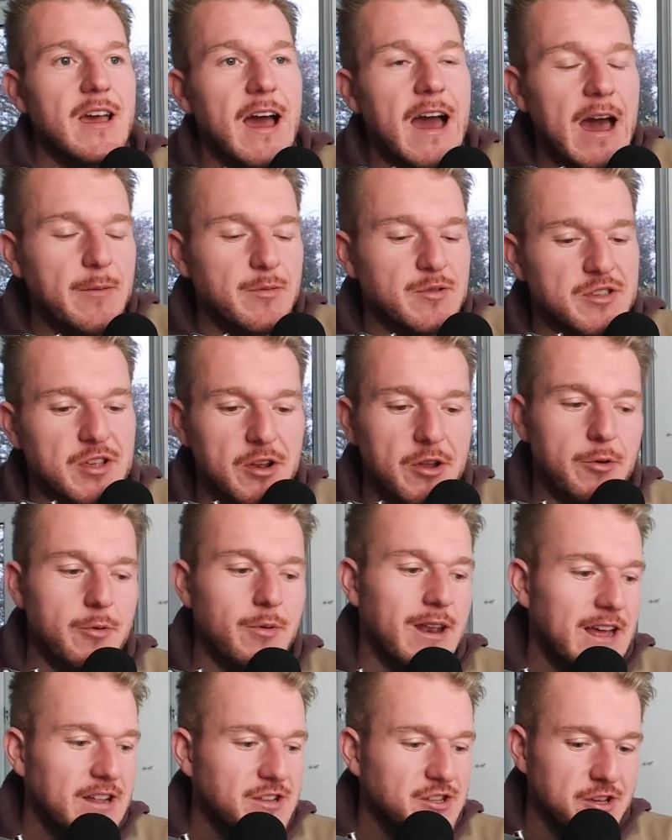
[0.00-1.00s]
Absolute
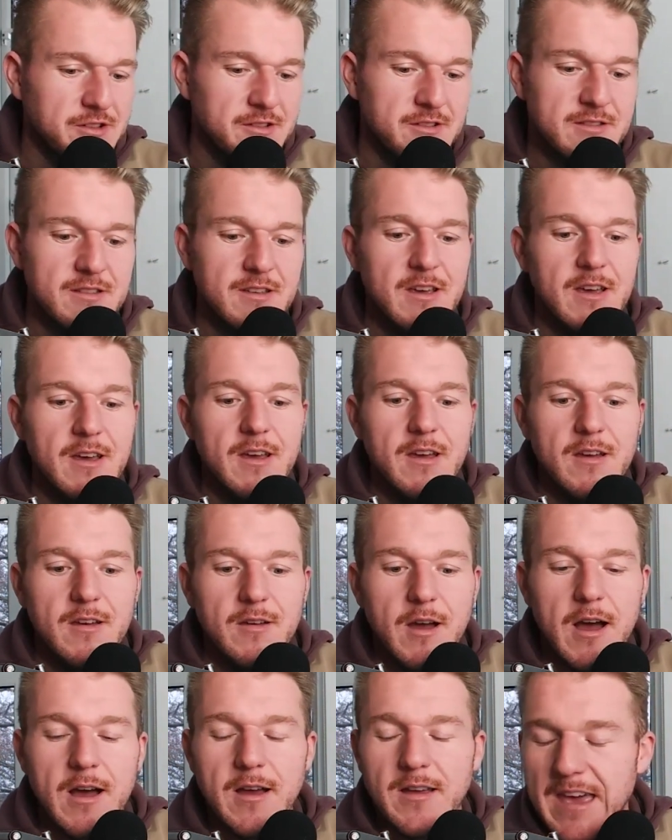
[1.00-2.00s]
legend.
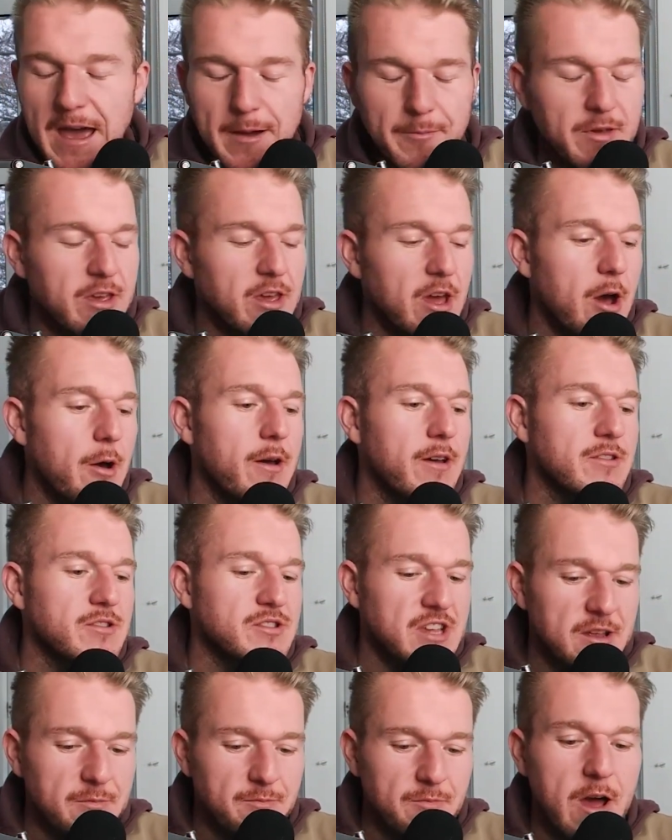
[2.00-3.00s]
Kept me going,
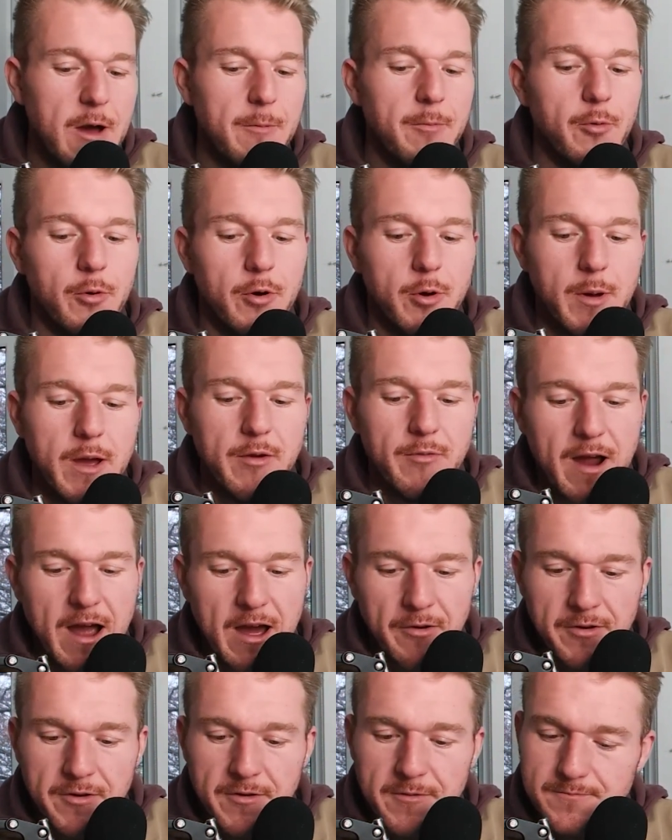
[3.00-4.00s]
G'd me up all the way
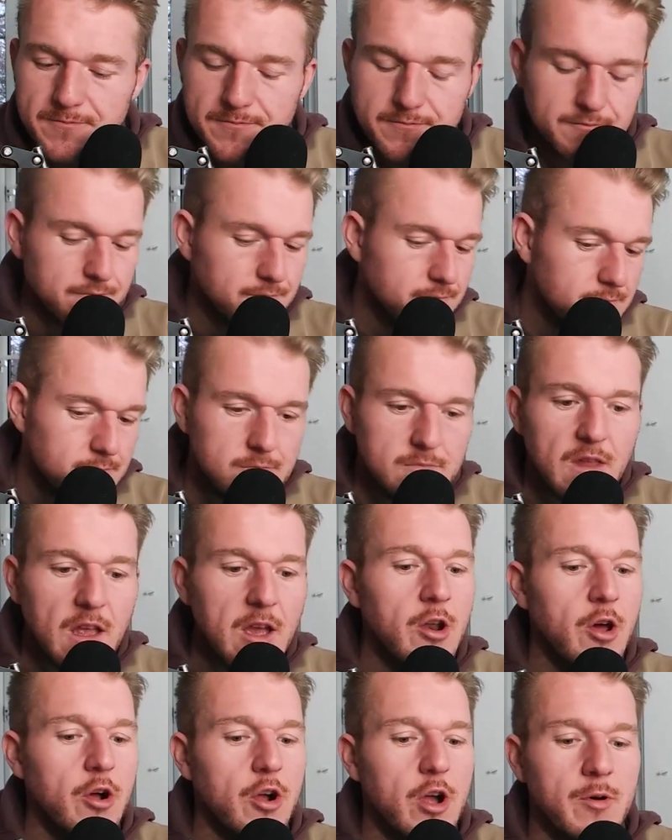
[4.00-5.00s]
round.
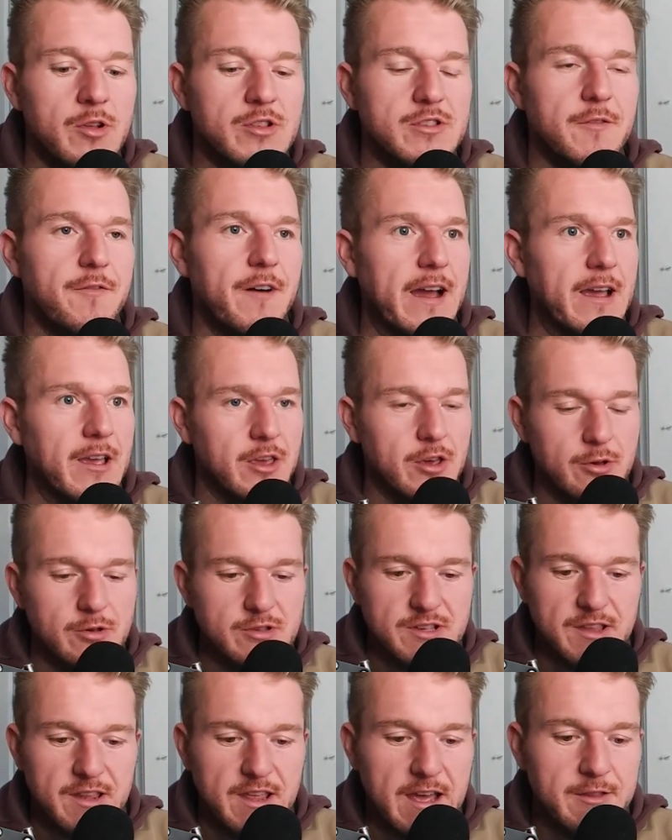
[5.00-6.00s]
And I'll come on to thank
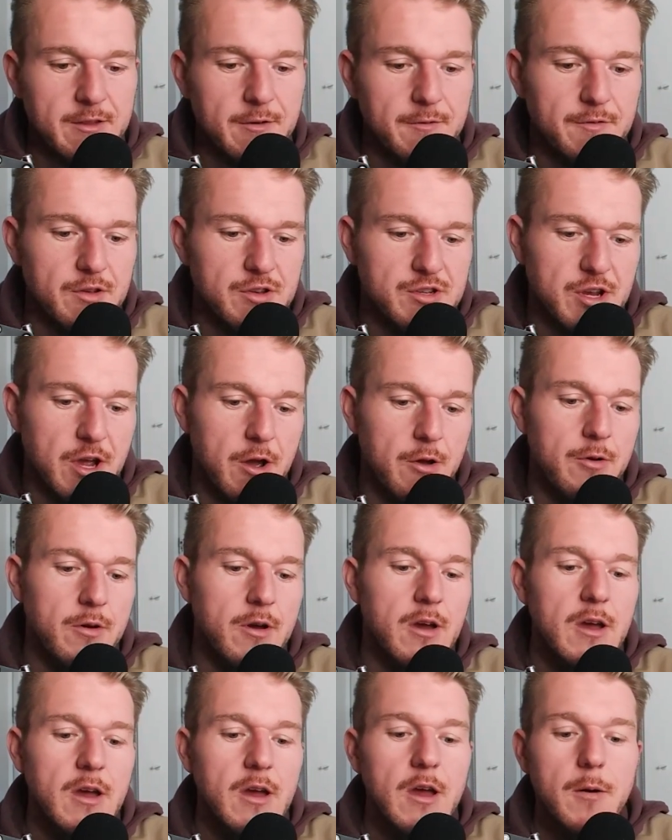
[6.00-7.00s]
yous at the end of the show.
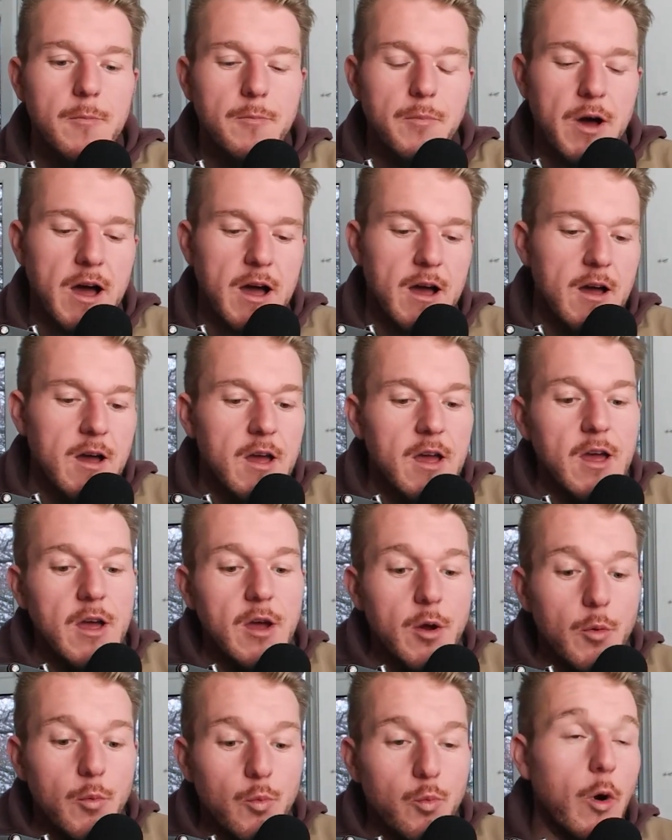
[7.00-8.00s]
But
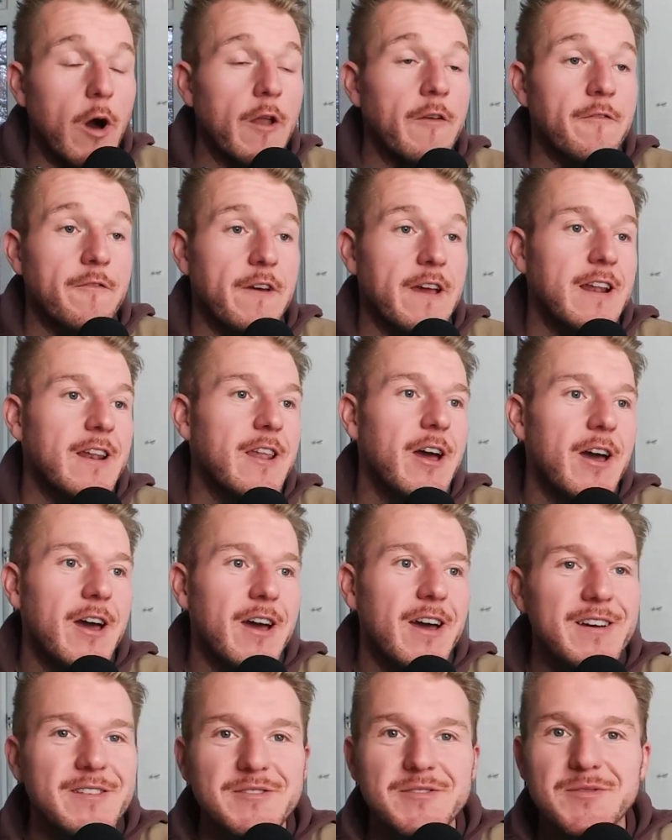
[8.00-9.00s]
one thing
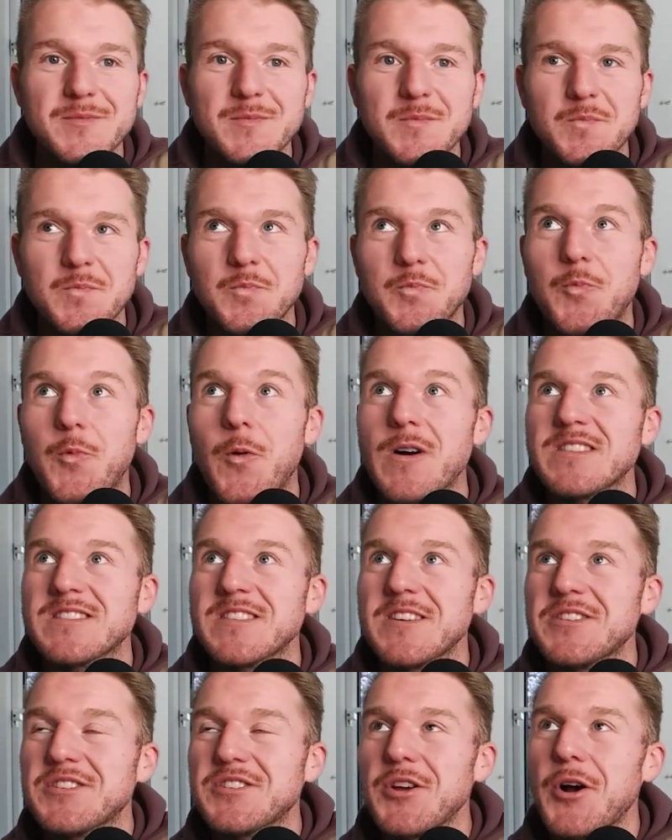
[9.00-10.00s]
that was
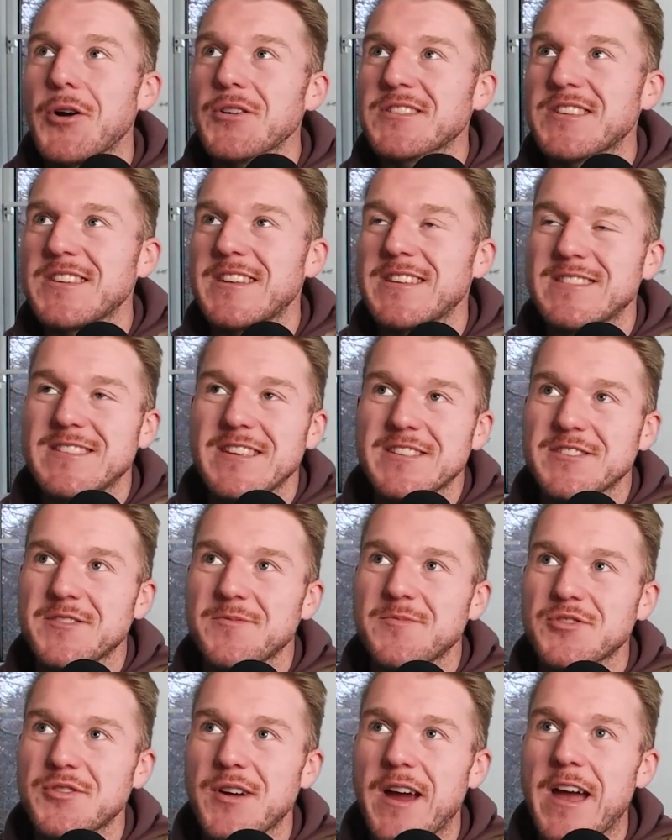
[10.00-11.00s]
a shock to the
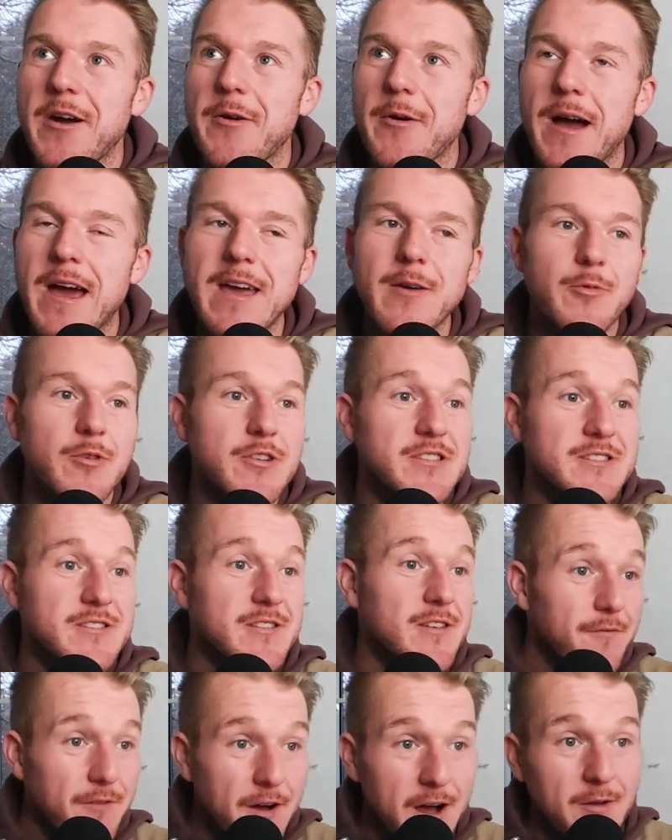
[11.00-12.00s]
system straight away was
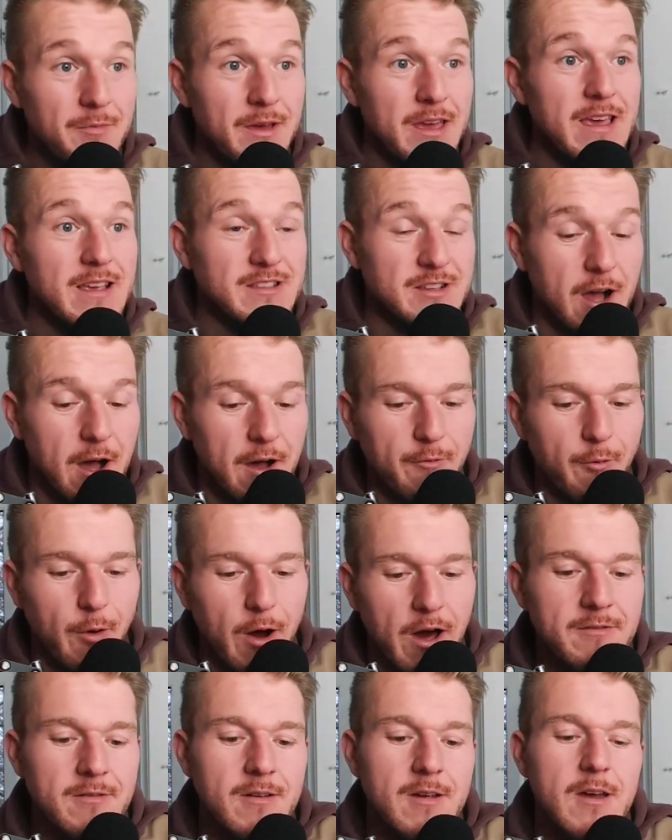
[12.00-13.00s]
fuck me, it's
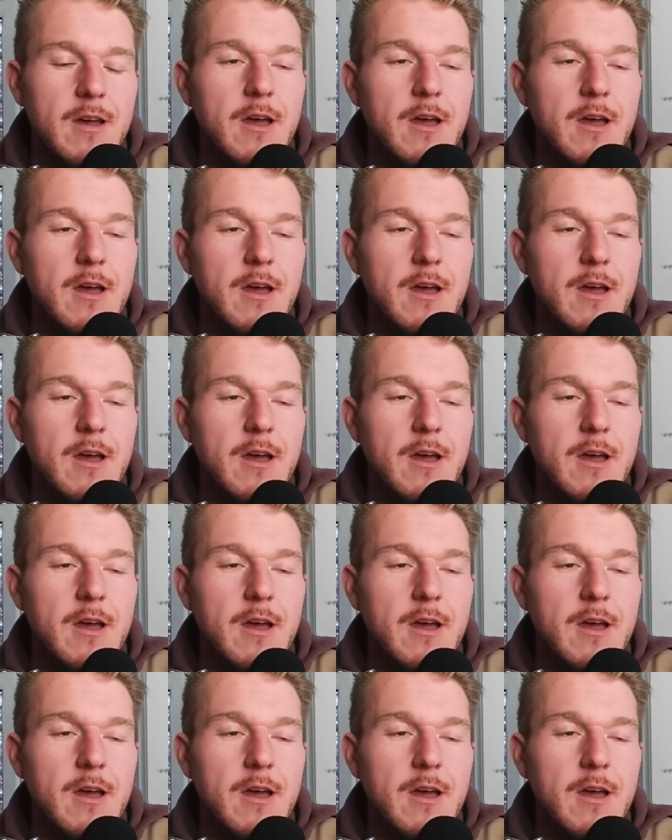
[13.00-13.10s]
1:30.